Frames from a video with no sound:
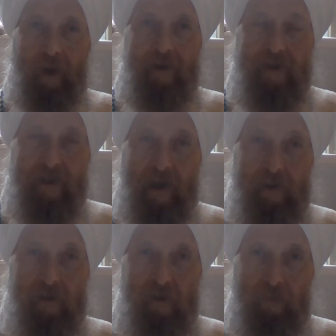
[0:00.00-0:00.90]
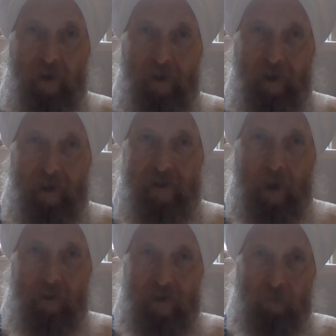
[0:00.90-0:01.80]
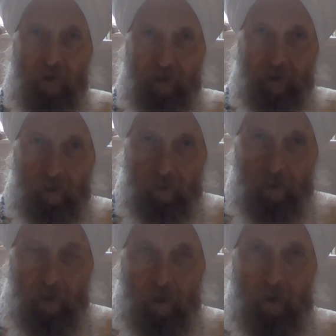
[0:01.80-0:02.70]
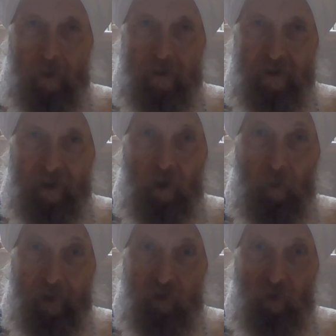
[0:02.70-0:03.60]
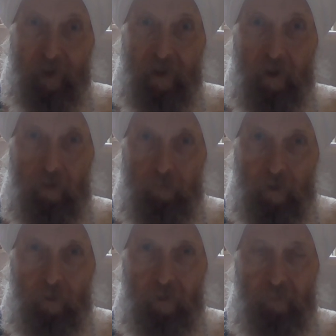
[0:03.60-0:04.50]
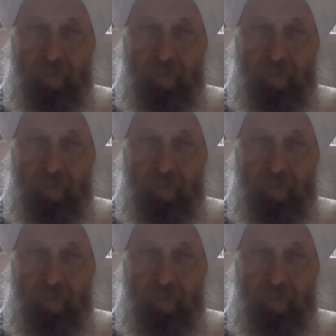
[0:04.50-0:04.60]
exercise is affecting us, how it's affecting our psychoelectromagnetic field.